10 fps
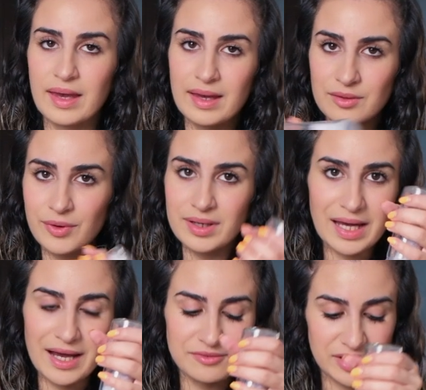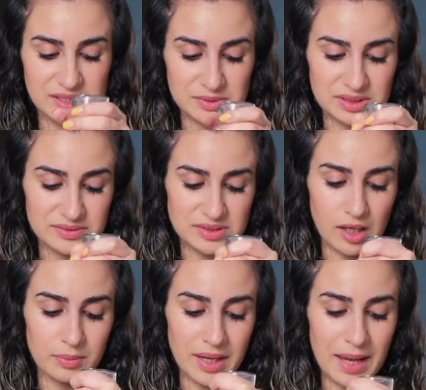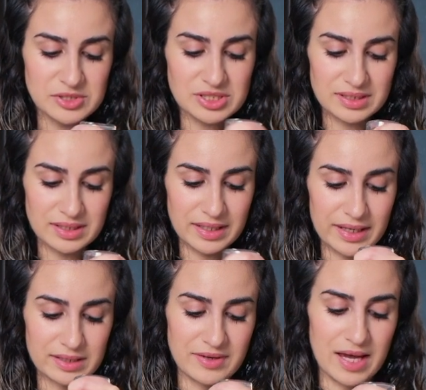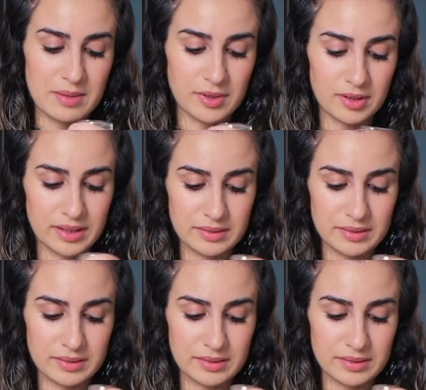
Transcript: and one and a half teaspoons of salt, but I'm just gonna kind of eyeball